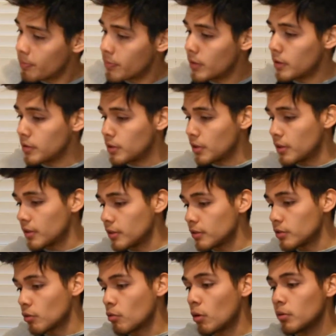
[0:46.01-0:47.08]
There's
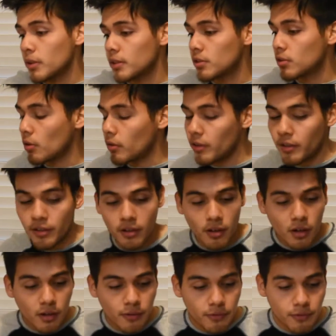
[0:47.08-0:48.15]
a quote that started it
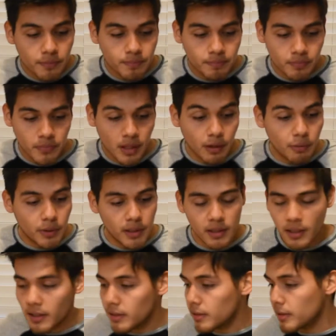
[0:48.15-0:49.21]
off that I really
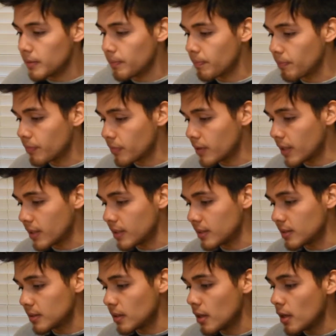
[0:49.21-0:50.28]
liked. That
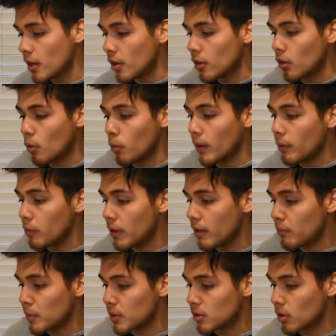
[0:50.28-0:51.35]
is, the way we
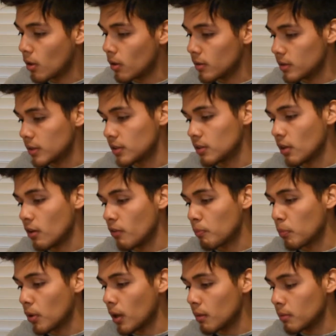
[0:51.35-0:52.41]
have been taught to
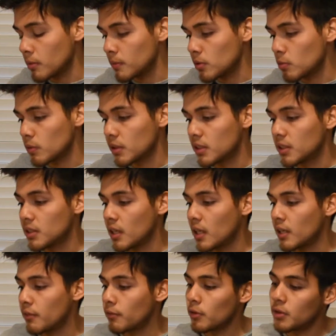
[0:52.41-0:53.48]
solve problems was
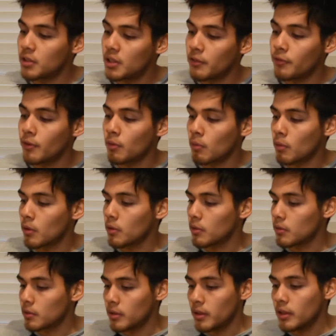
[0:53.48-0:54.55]
designed for a different
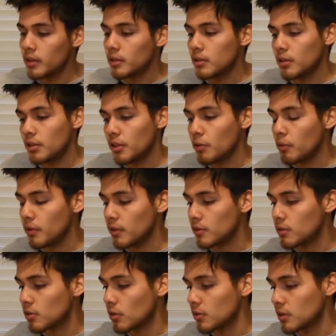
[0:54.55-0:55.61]
world. To deal with
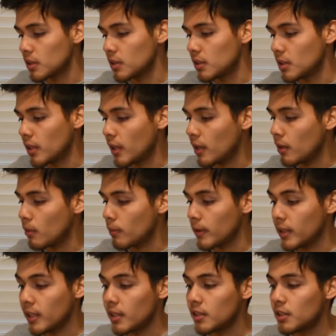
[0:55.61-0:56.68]
uncertainty today, we
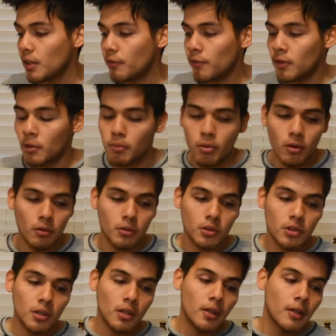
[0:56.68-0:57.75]
need a different
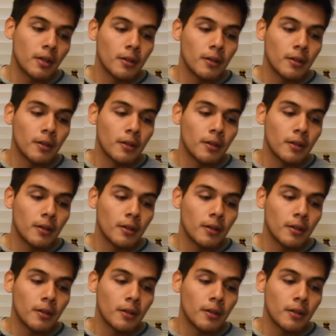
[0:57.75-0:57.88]
approach.